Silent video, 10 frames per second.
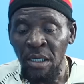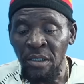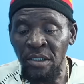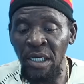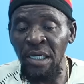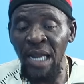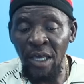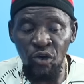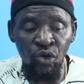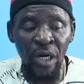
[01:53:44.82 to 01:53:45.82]
Saying
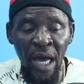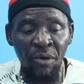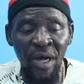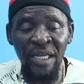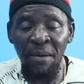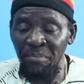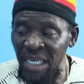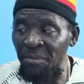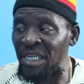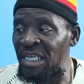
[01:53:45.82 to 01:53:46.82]
that you that when them
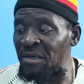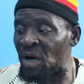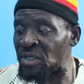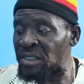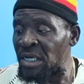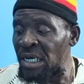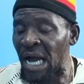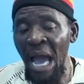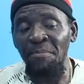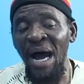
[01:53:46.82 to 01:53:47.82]
baby demons,
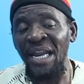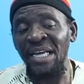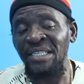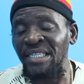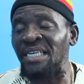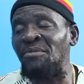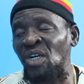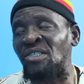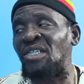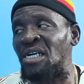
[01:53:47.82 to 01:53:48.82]
cause baddest
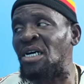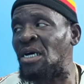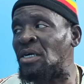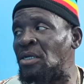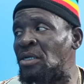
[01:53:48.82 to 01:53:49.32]
demons still you now.